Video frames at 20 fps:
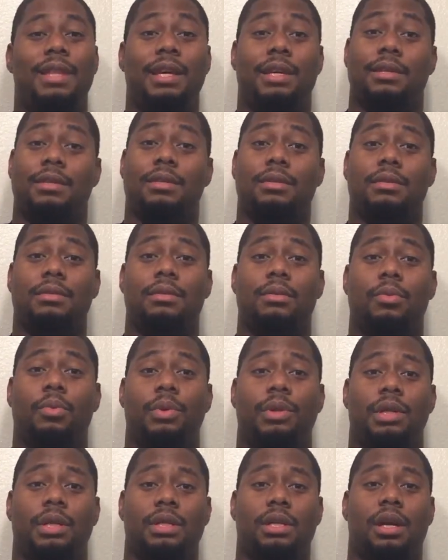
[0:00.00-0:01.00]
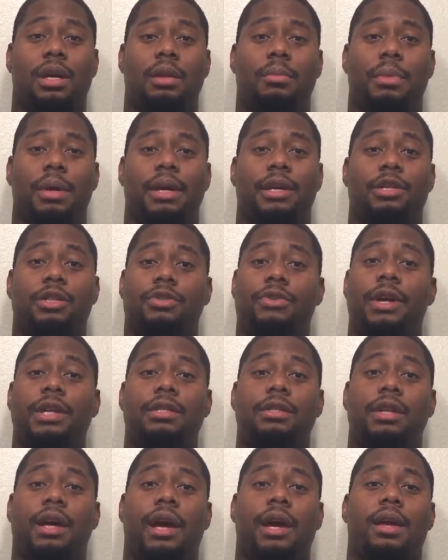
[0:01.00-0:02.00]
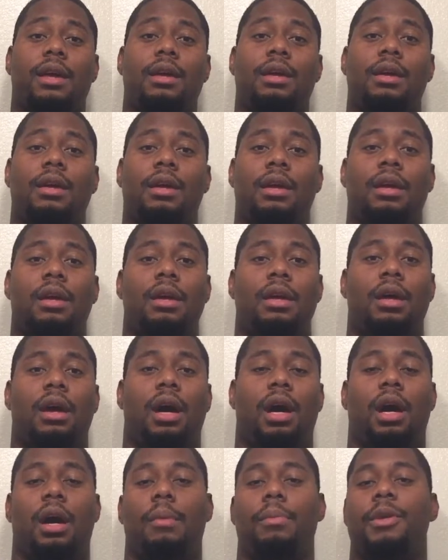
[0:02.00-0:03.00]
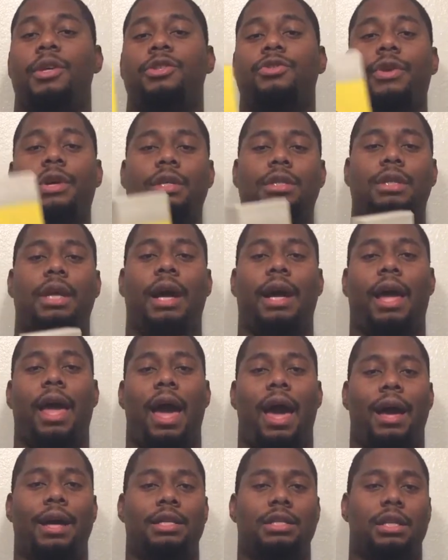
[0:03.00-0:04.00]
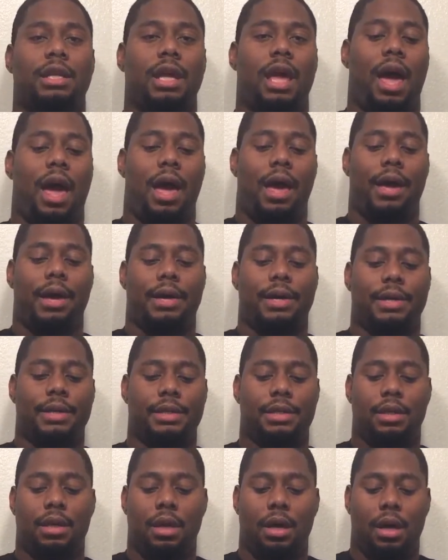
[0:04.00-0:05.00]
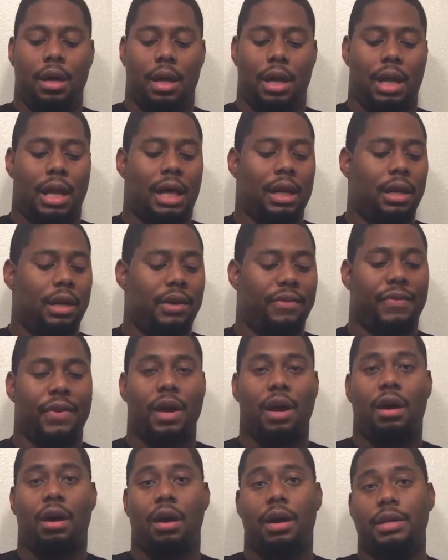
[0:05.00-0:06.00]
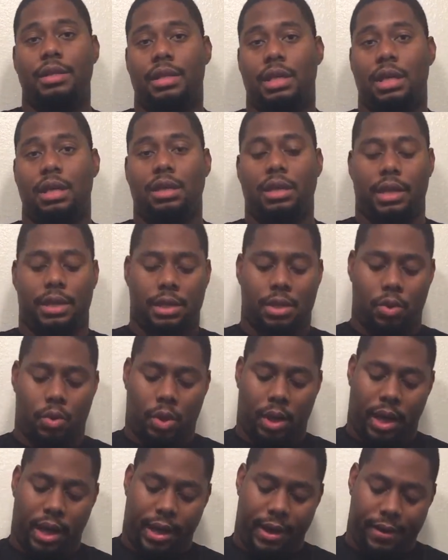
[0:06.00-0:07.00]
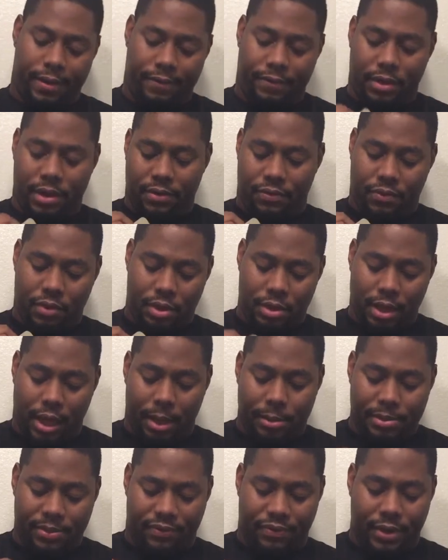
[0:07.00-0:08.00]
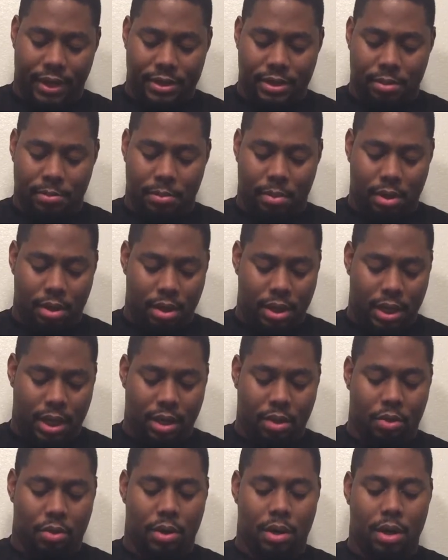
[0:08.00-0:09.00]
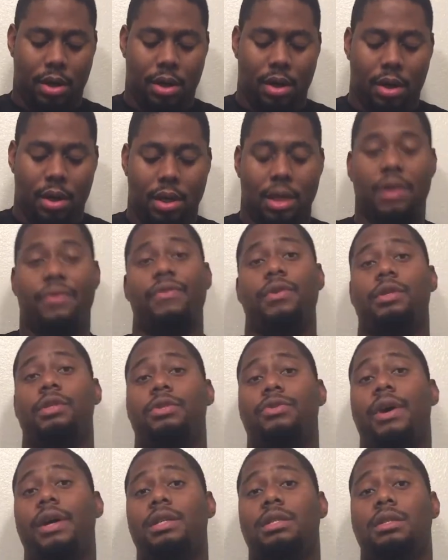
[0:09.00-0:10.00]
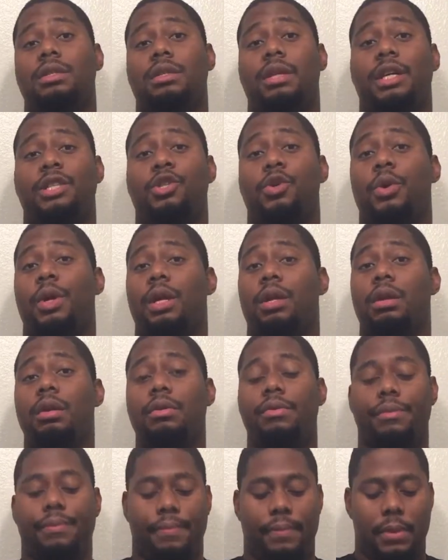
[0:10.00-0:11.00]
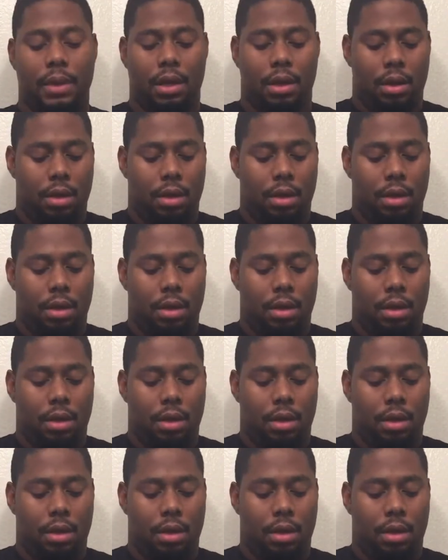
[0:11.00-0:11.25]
this, which is going to be a stretch deck. This stretch deck actually has a lot of different cards in it that's going to have different types of flexibility or different stretches that you can do